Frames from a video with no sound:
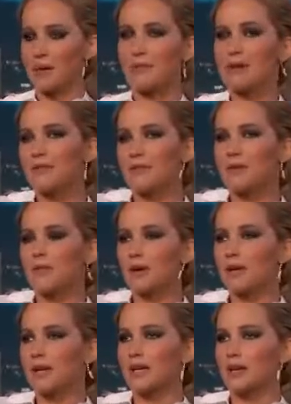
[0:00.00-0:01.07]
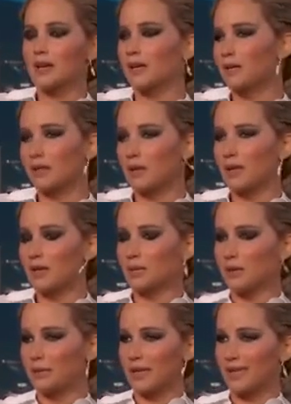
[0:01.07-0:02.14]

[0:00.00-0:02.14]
But I mean, if you were gonna kill a kid, what kid would it